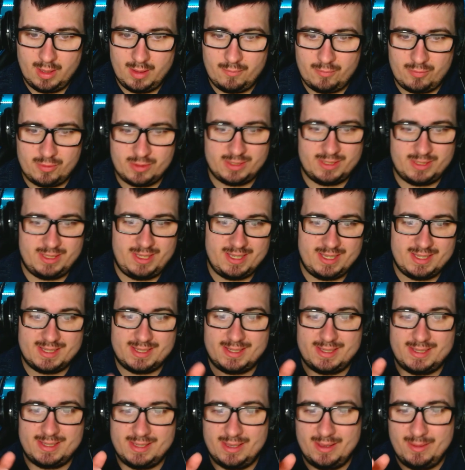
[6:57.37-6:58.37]
Was
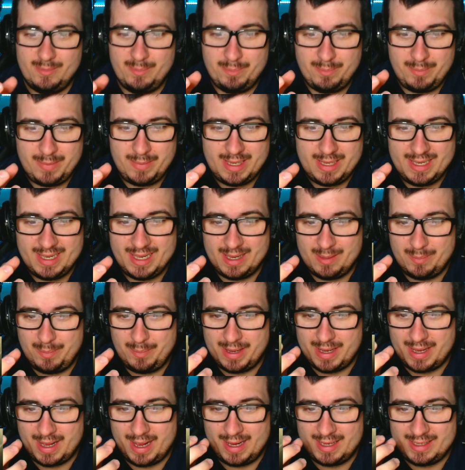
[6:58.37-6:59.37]
this meaning
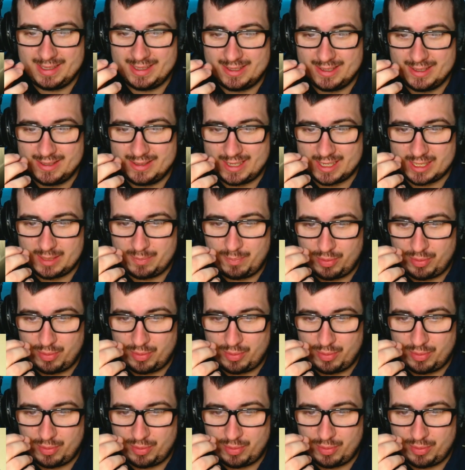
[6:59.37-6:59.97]
behind that